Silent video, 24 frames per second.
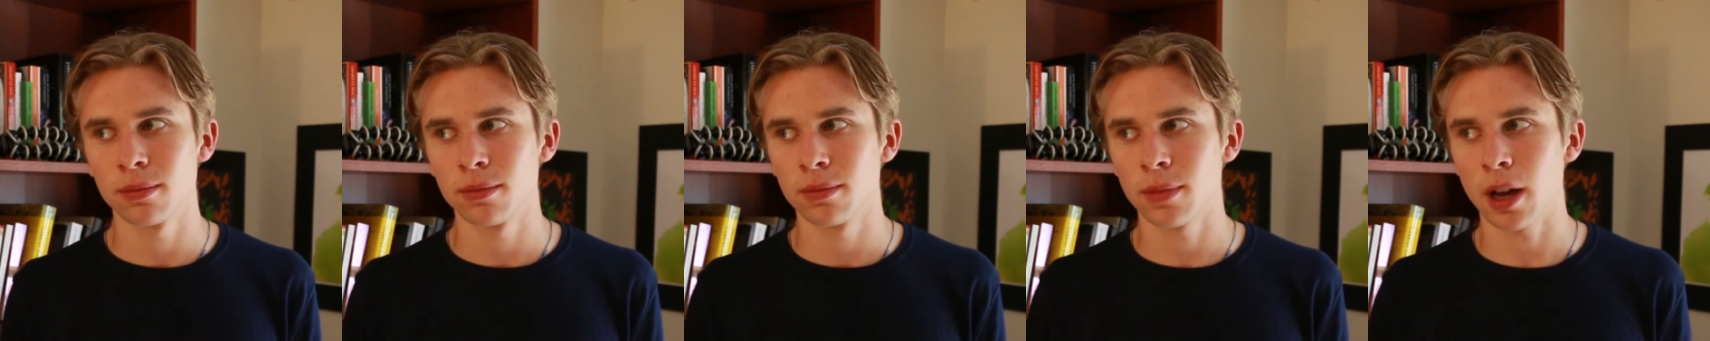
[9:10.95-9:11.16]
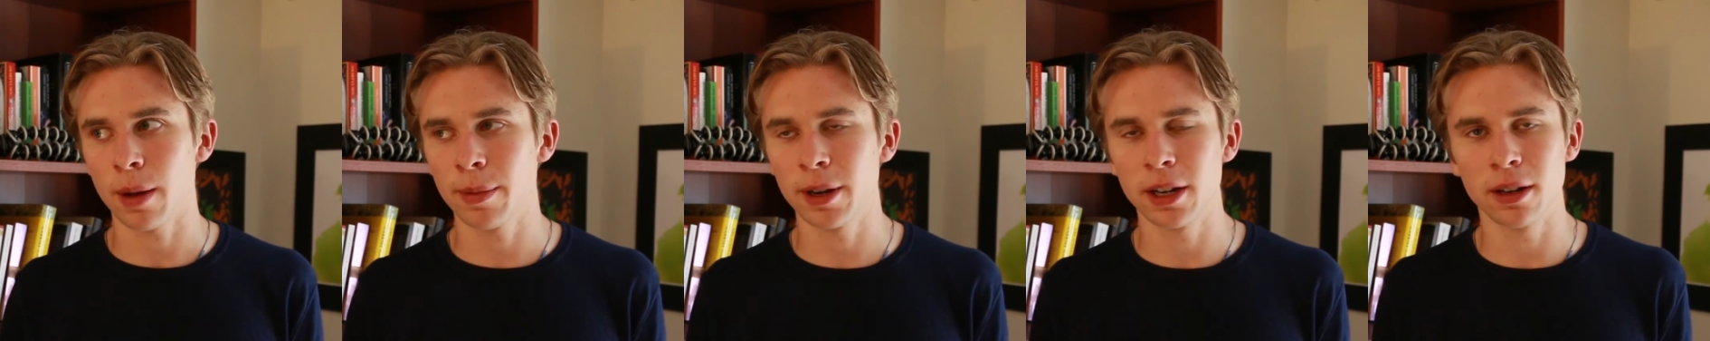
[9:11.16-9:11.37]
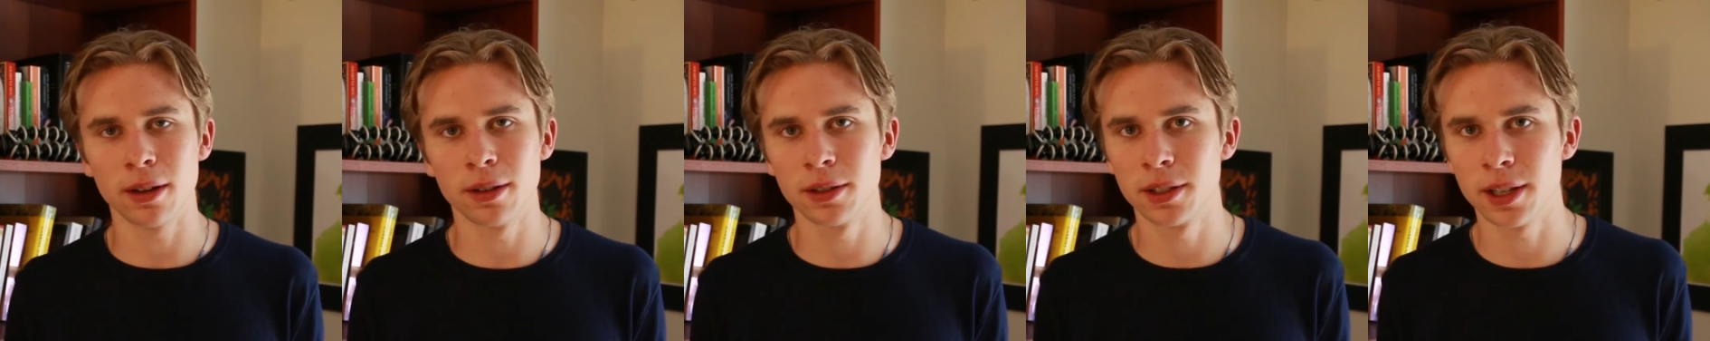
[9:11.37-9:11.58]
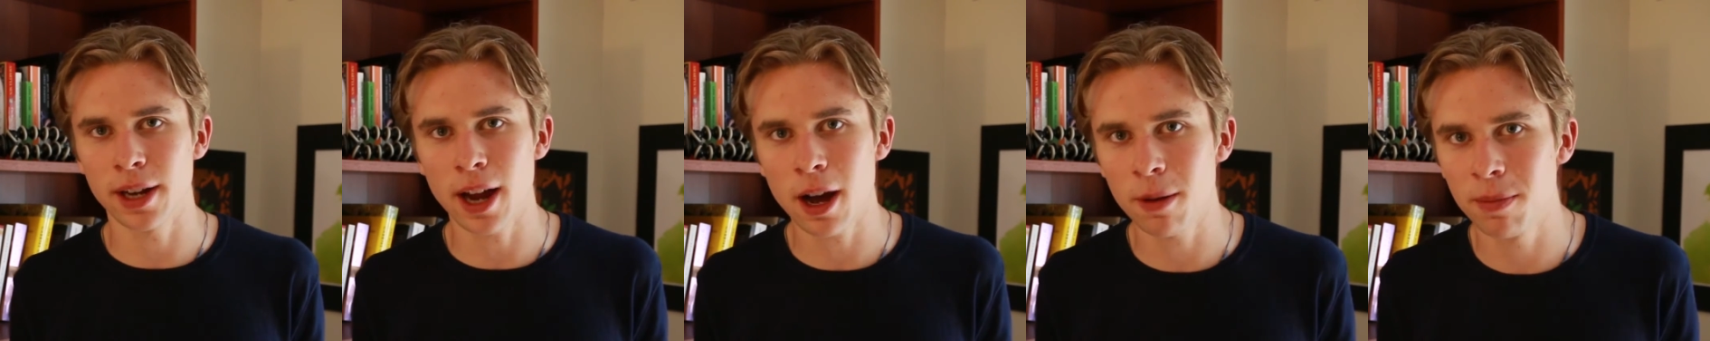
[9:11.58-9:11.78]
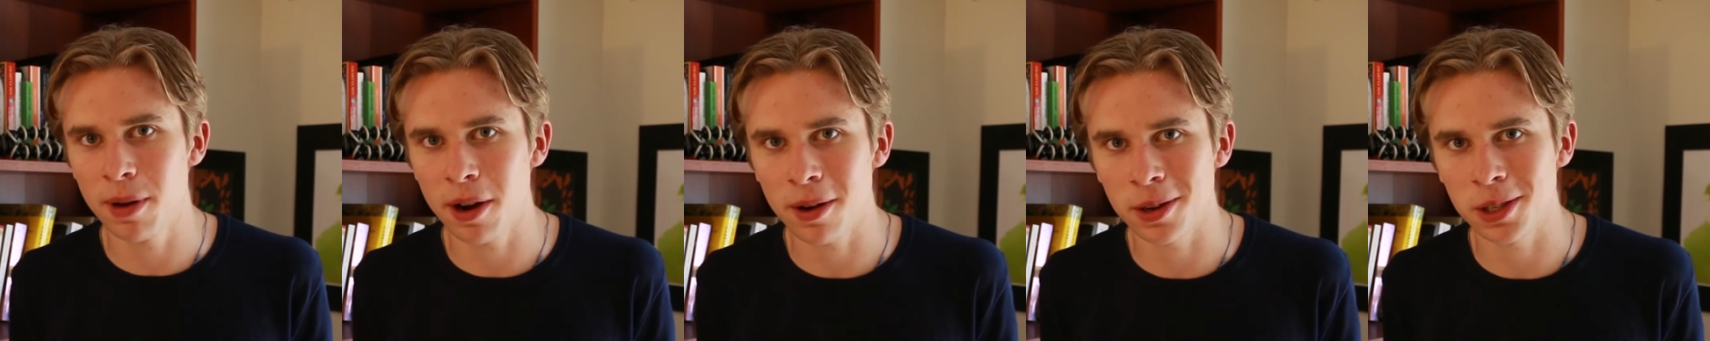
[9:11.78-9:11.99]
I mean, did
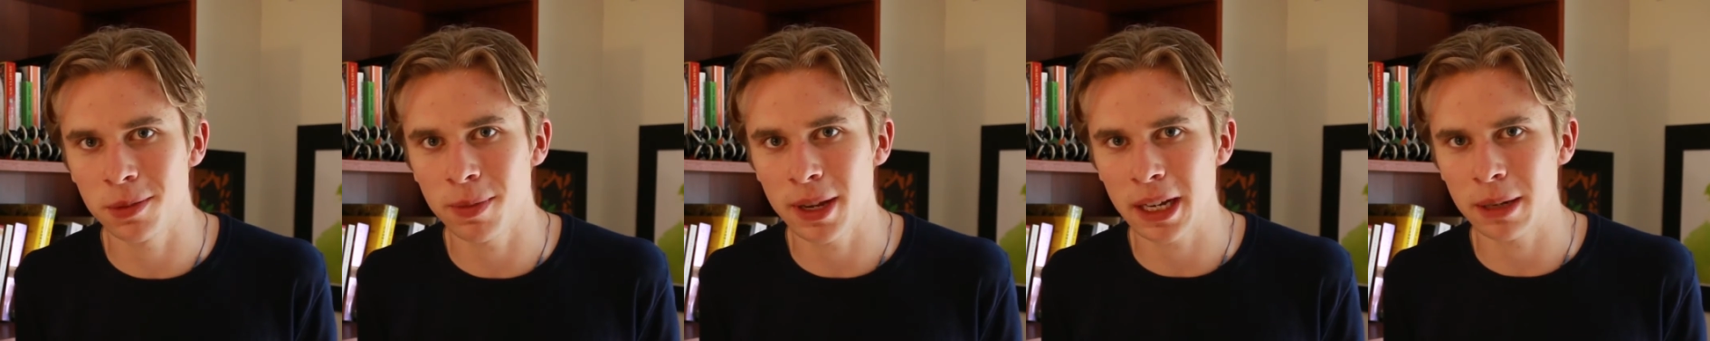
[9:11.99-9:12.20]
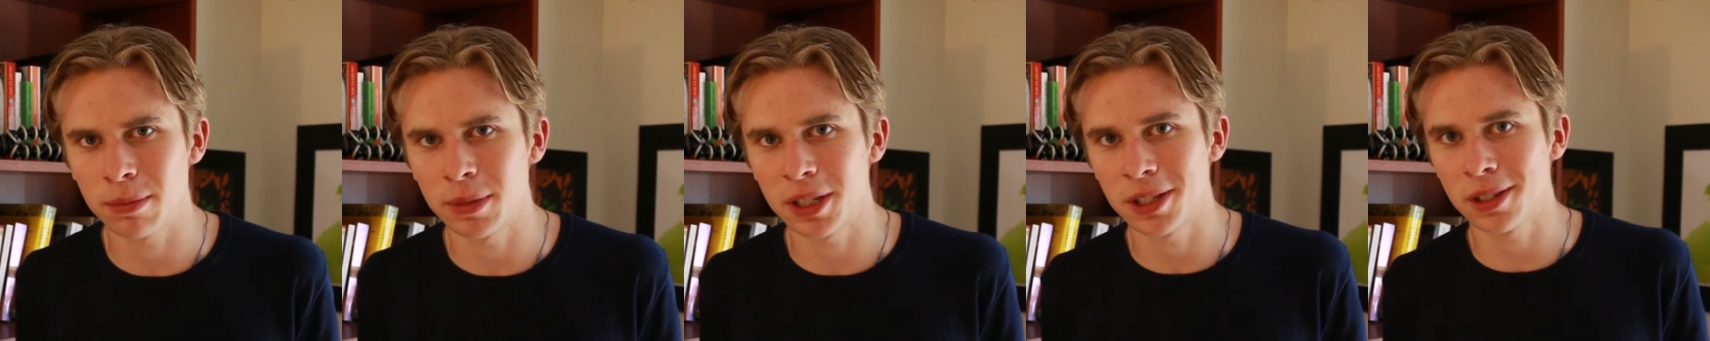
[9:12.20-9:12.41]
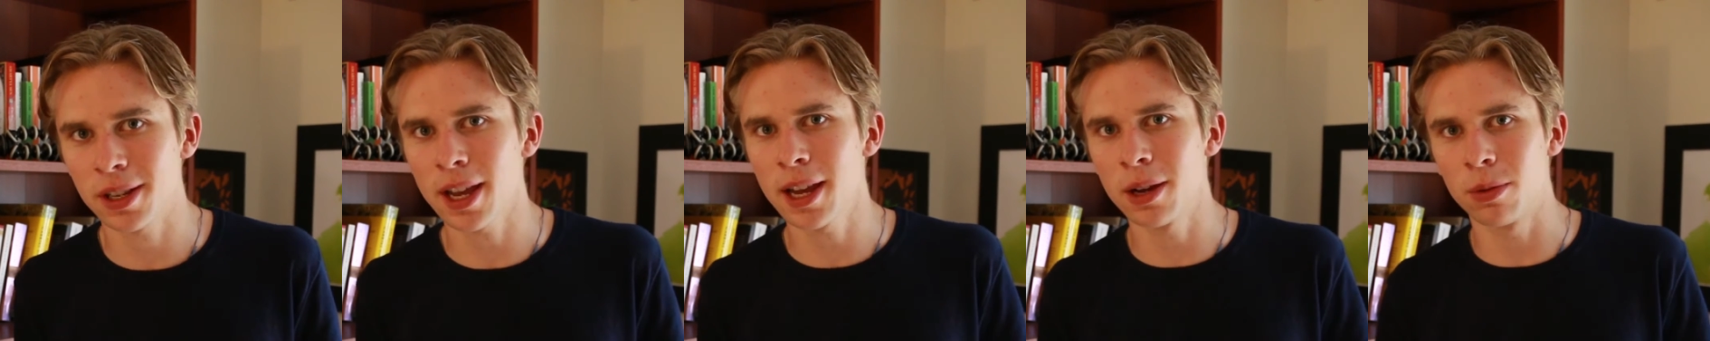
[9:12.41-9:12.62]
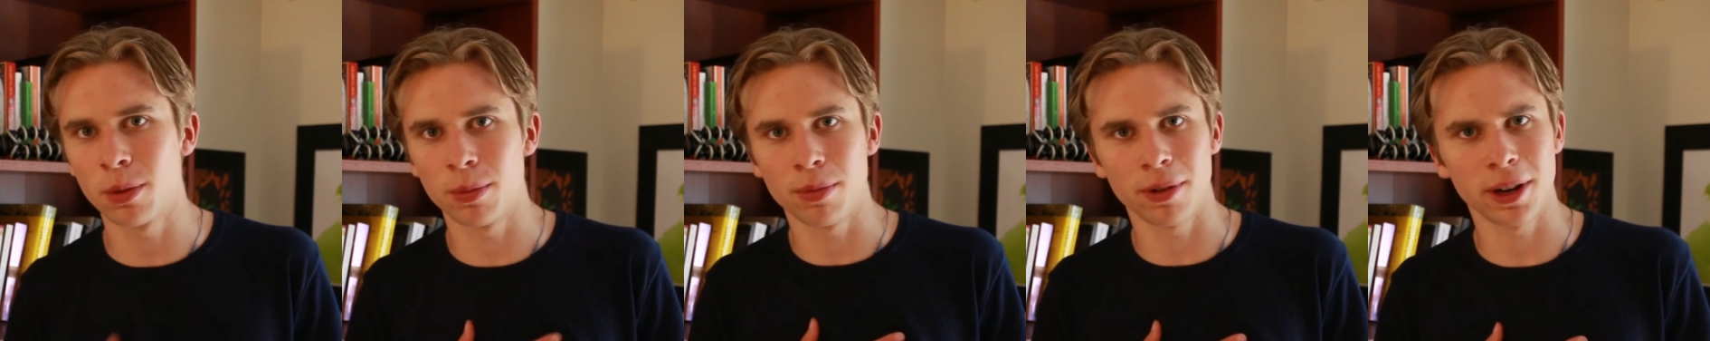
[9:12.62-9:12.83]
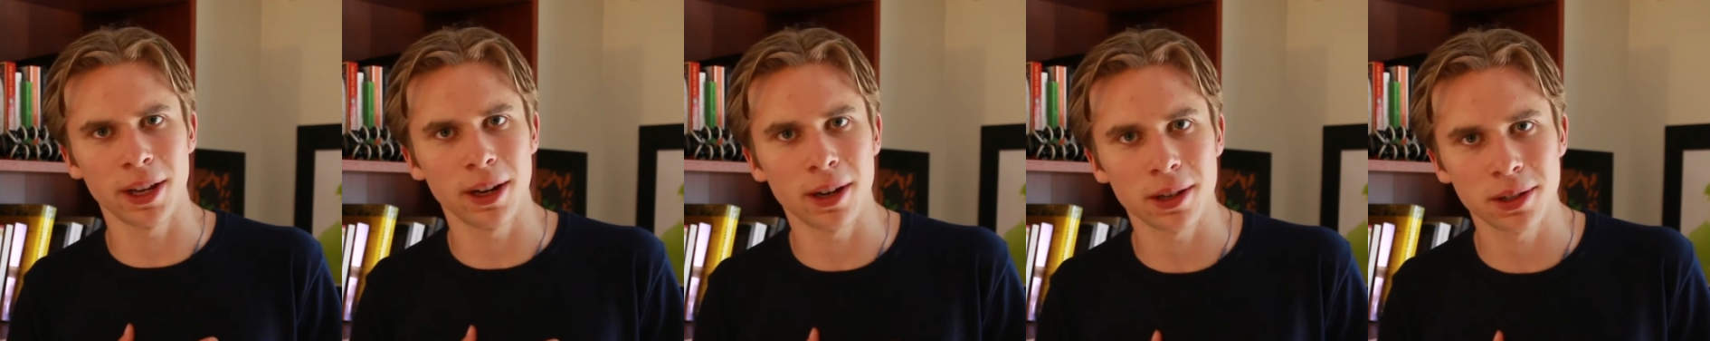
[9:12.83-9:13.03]
our parents make a mistake when
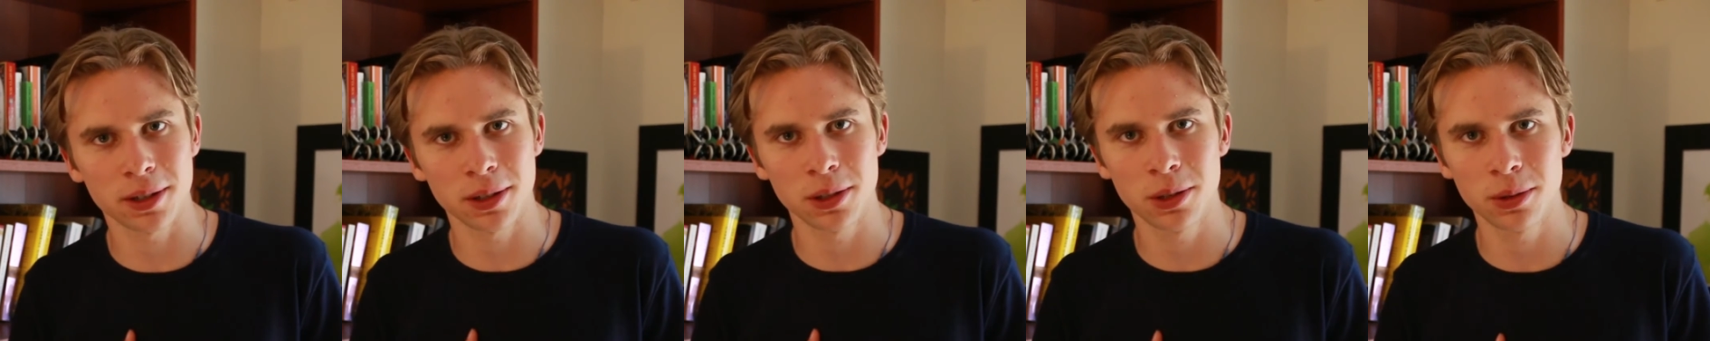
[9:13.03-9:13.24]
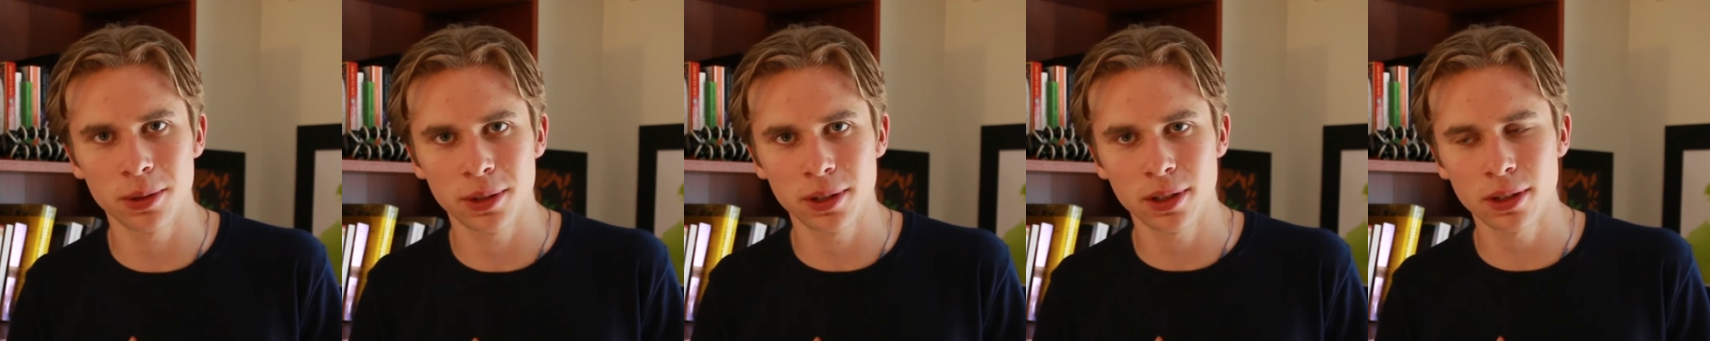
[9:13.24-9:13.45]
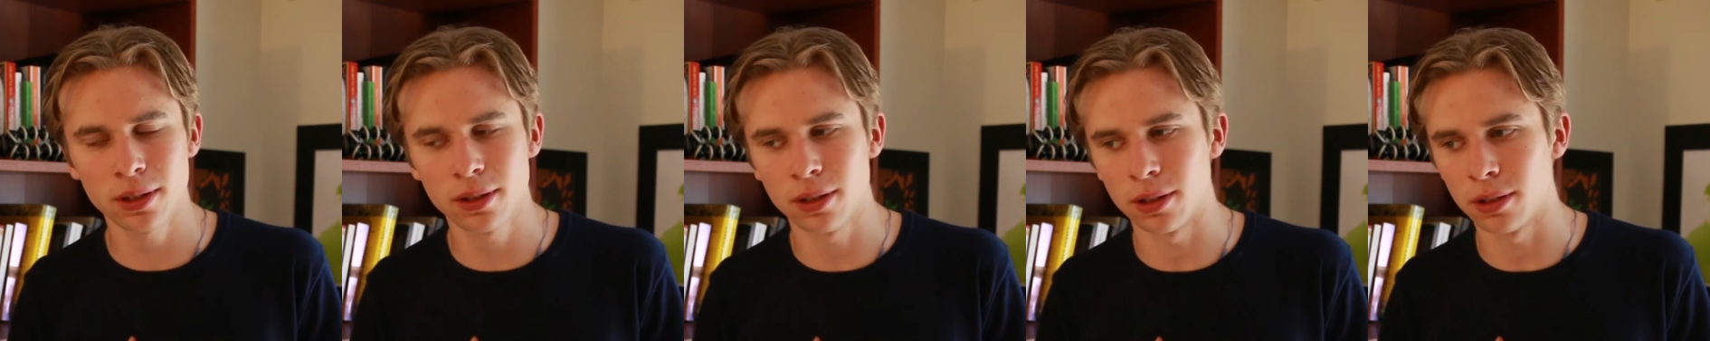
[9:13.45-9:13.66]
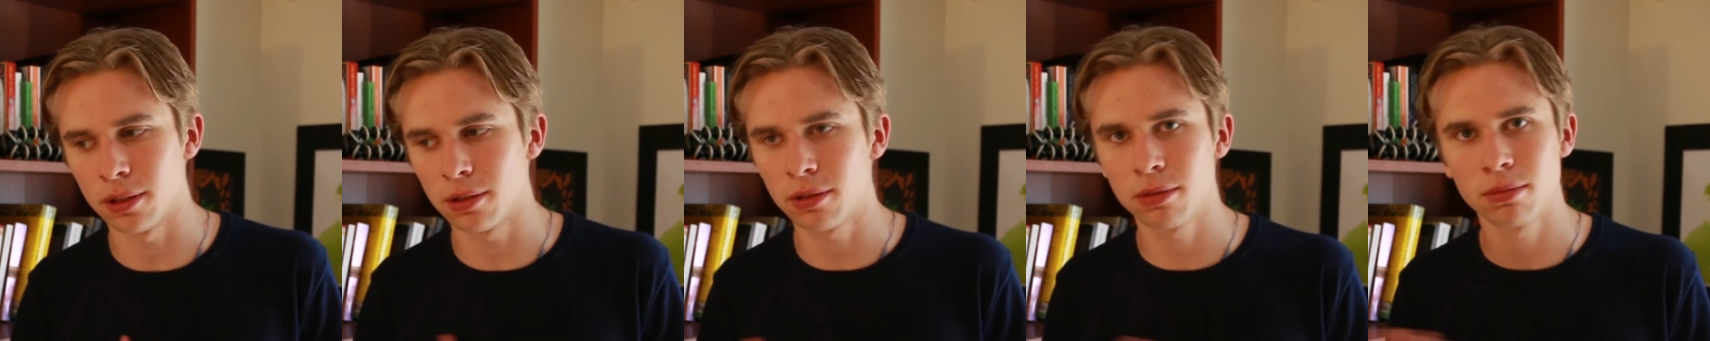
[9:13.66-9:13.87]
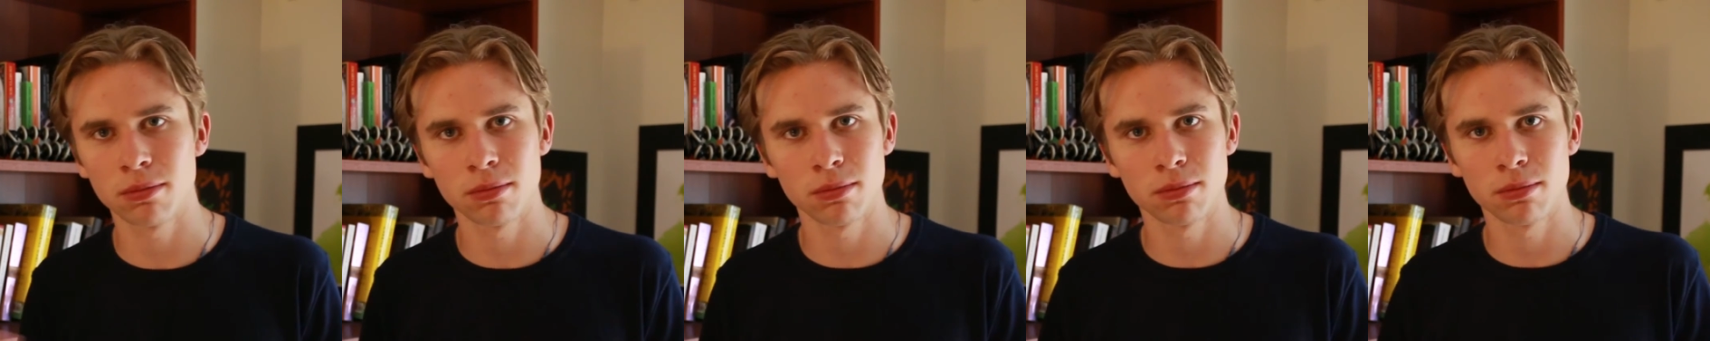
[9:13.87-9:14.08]
bringing us into existence?